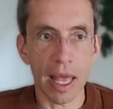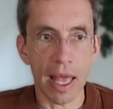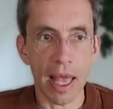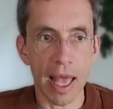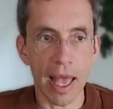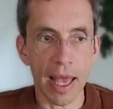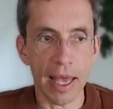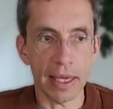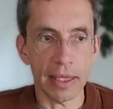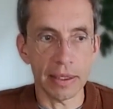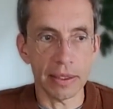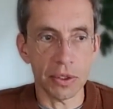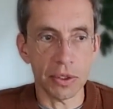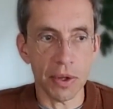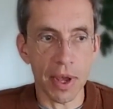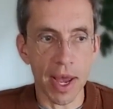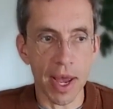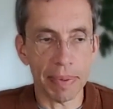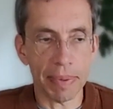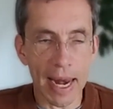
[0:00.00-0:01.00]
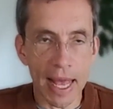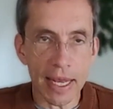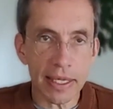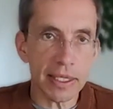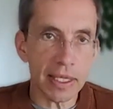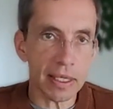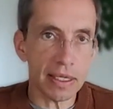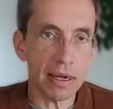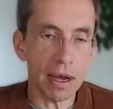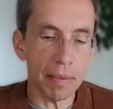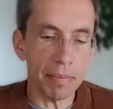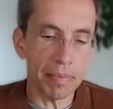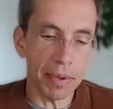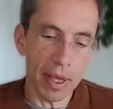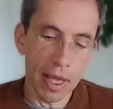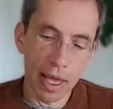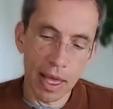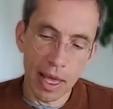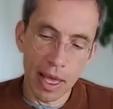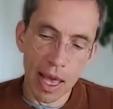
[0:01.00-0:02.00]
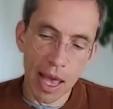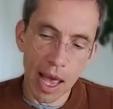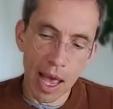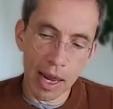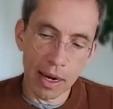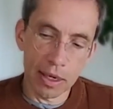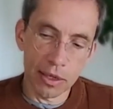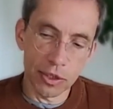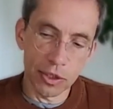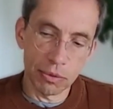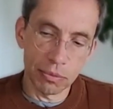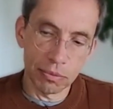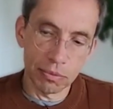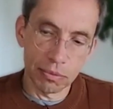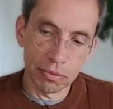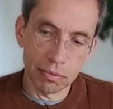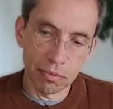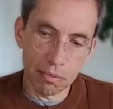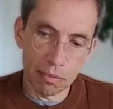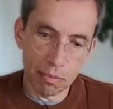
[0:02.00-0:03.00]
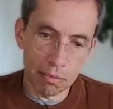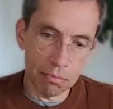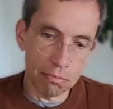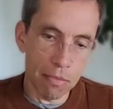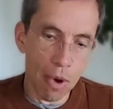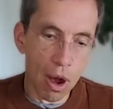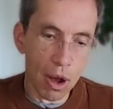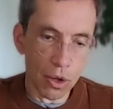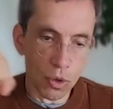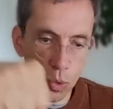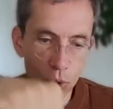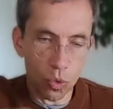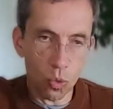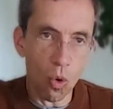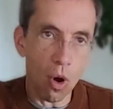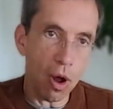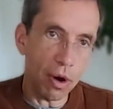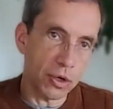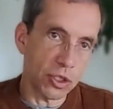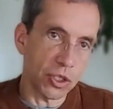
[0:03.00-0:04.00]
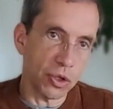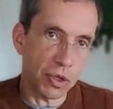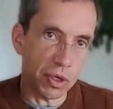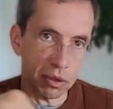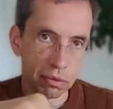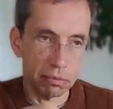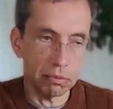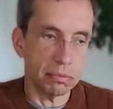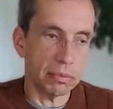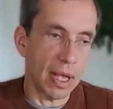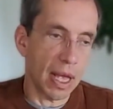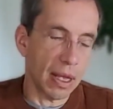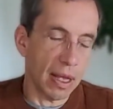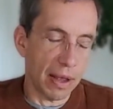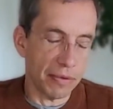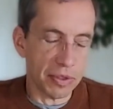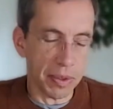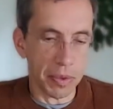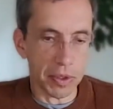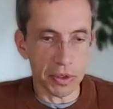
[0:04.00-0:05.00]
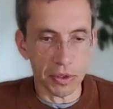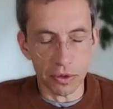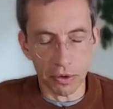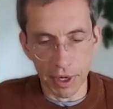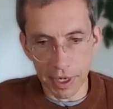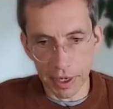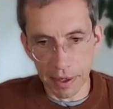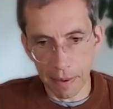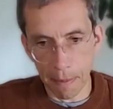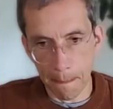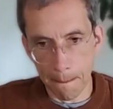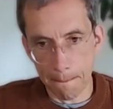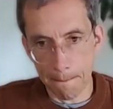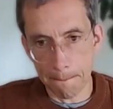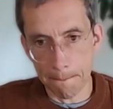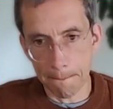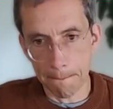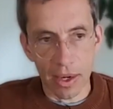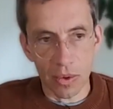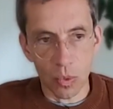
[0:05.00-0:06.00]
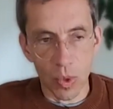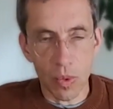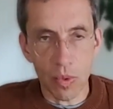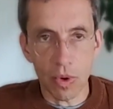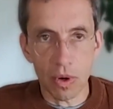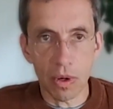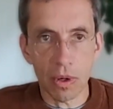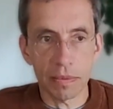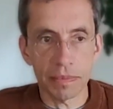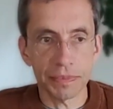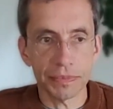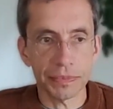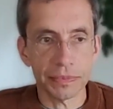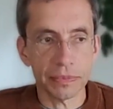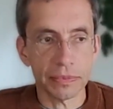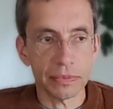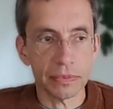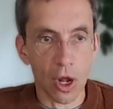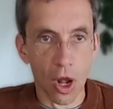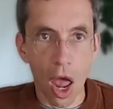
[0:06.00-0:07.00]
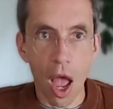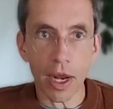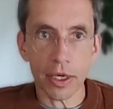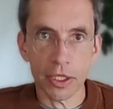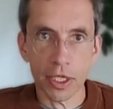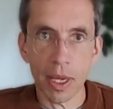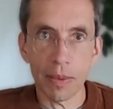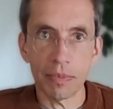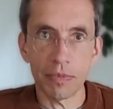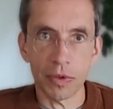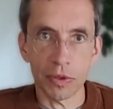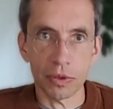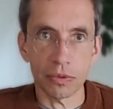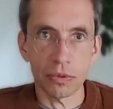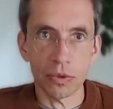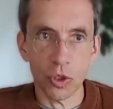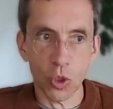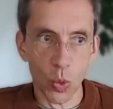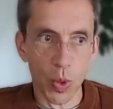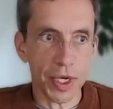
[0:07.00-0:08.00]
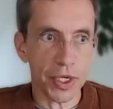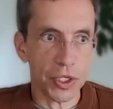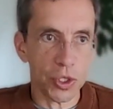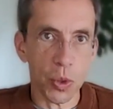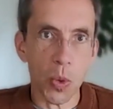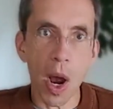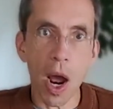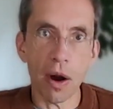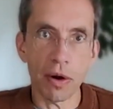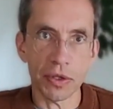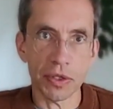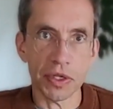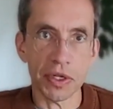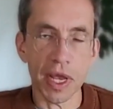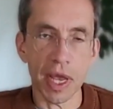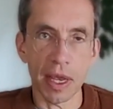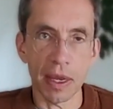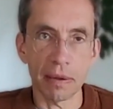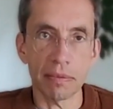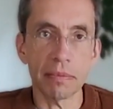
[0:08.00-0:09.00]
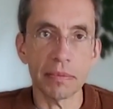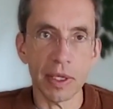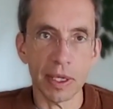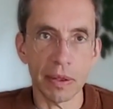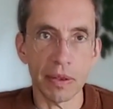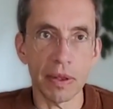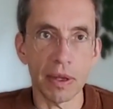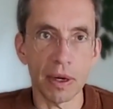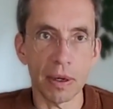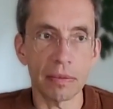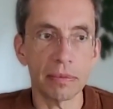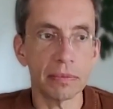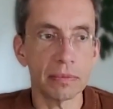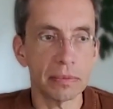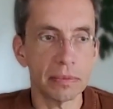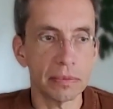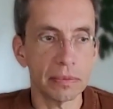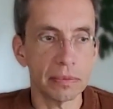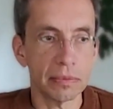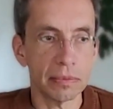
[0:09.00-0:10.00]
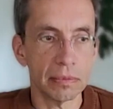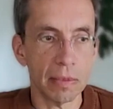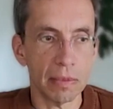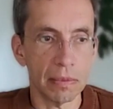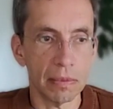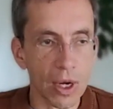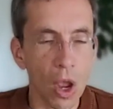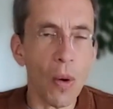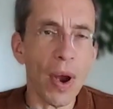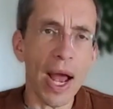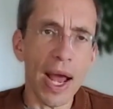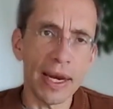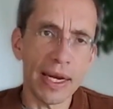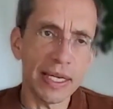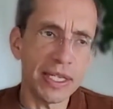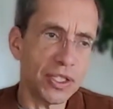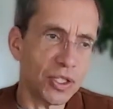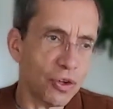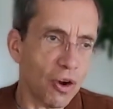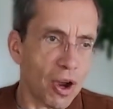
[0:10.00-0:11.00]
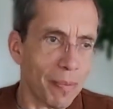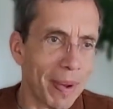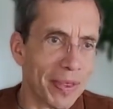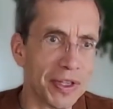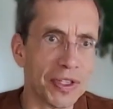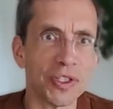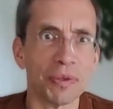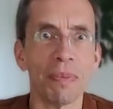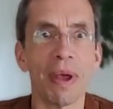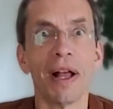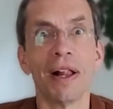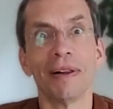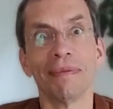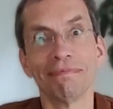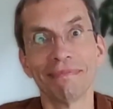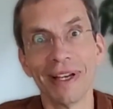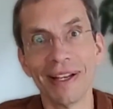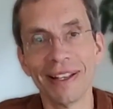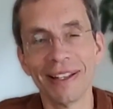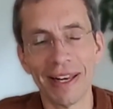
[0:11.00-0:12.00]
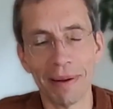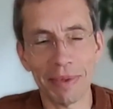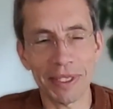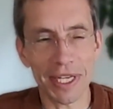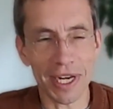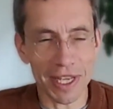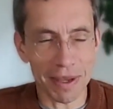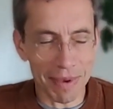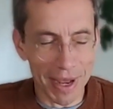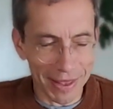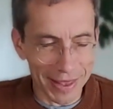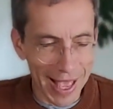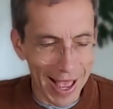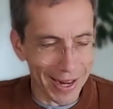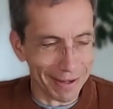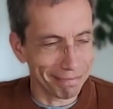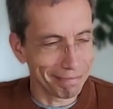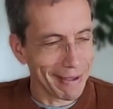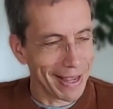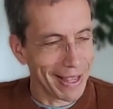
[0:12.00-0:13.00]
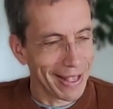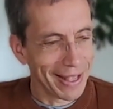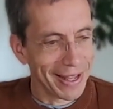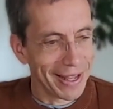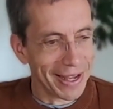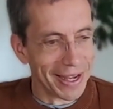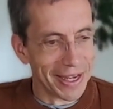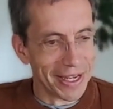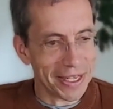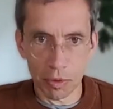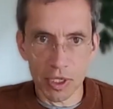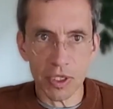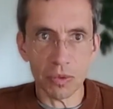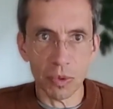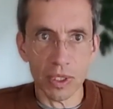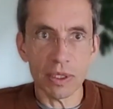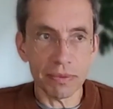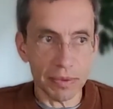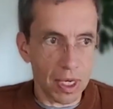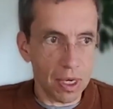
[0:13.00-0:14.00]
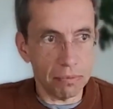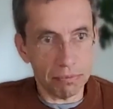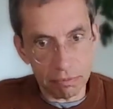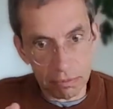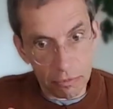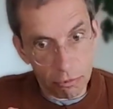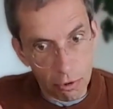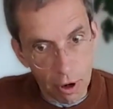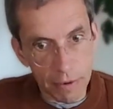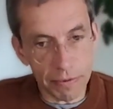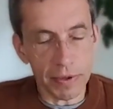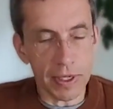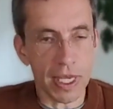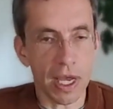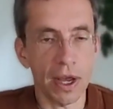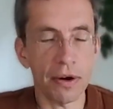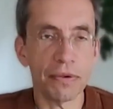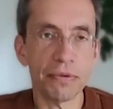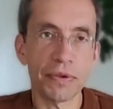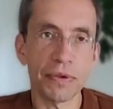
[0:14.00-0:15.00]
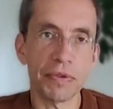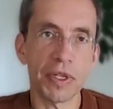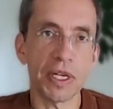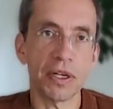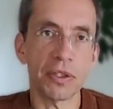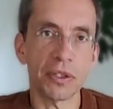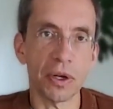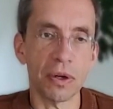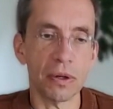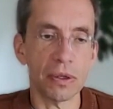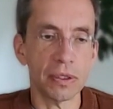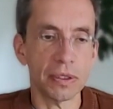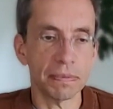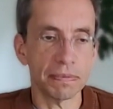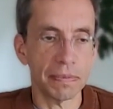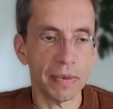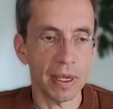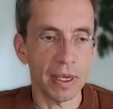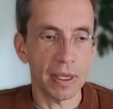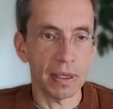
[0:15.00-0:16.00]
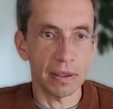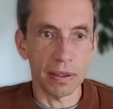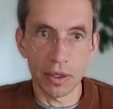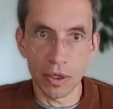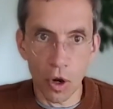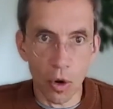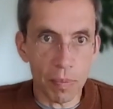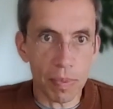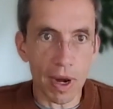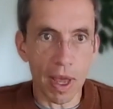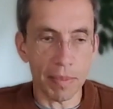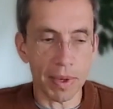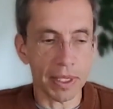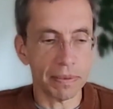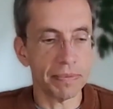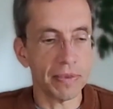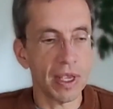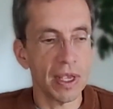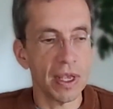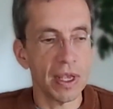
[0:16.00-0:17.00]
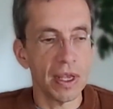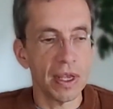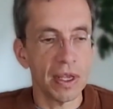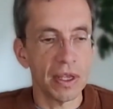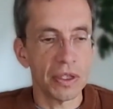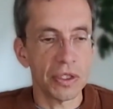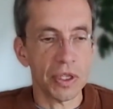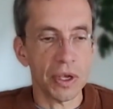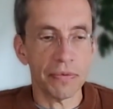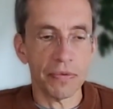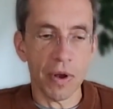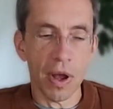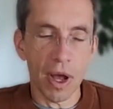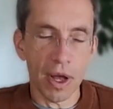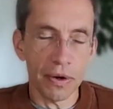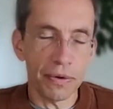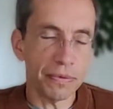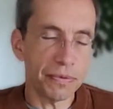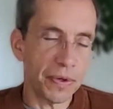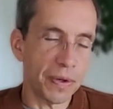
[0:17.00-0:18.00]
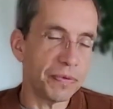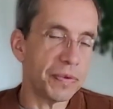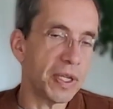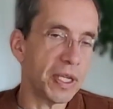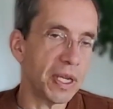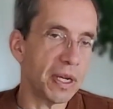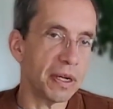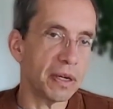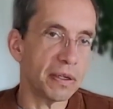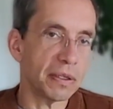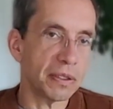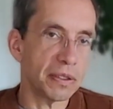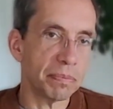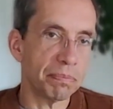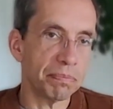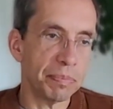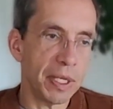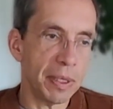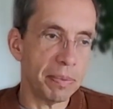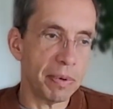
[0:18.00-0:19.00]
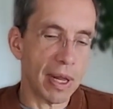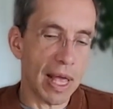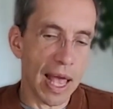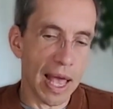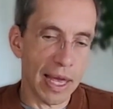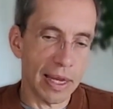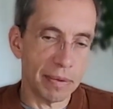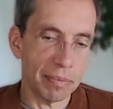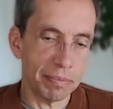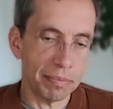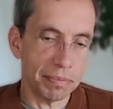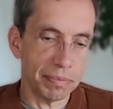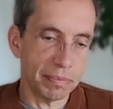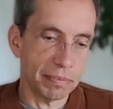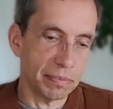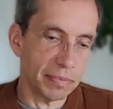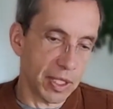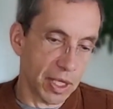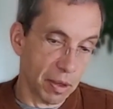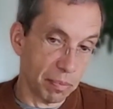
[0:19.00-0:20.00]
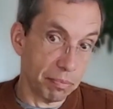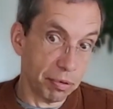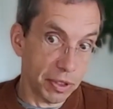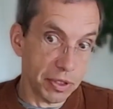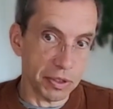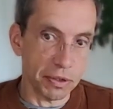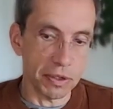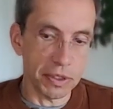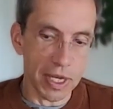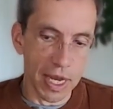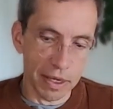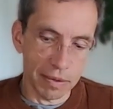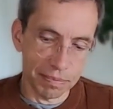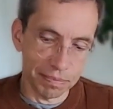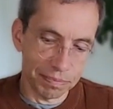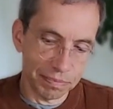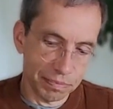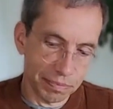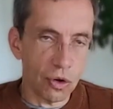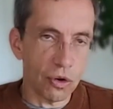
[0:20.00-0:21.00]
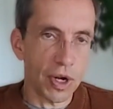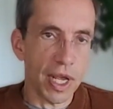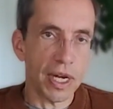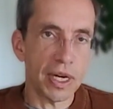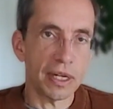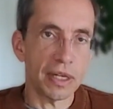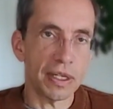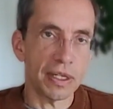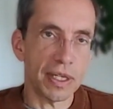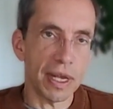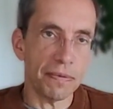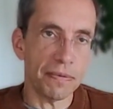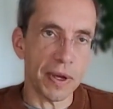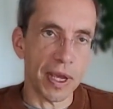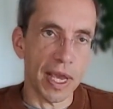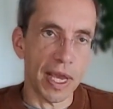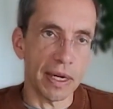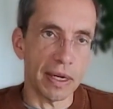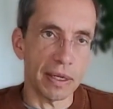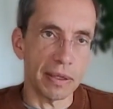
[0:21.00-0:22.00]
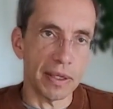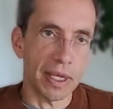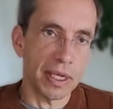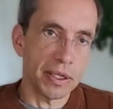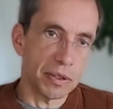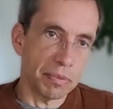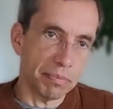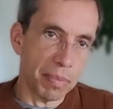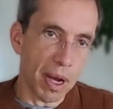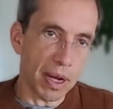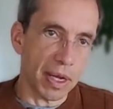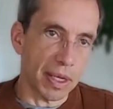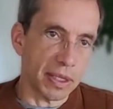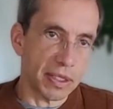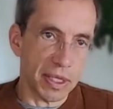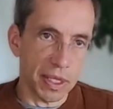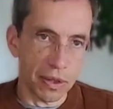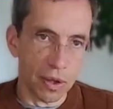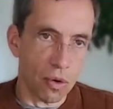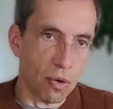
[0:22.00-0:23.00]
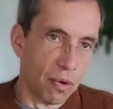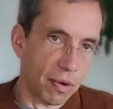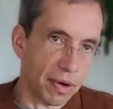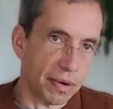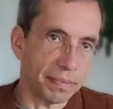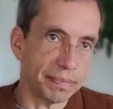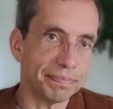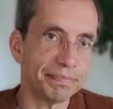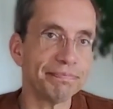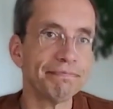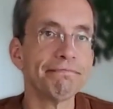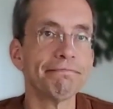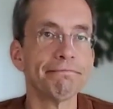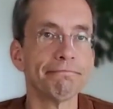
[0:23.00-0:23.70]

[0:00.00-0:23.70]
And you had a plastic cup and a mug with water so you could have something to drink. And we were locked up for 22 hours a day in there. Wow, oh, and you talk about the smell. Let me tell you about that. This prison was, you know, roughly 150 years old, no plumbing. So for 150 years, people had you know, prisoners had urinated and defecated into buckets in the corner.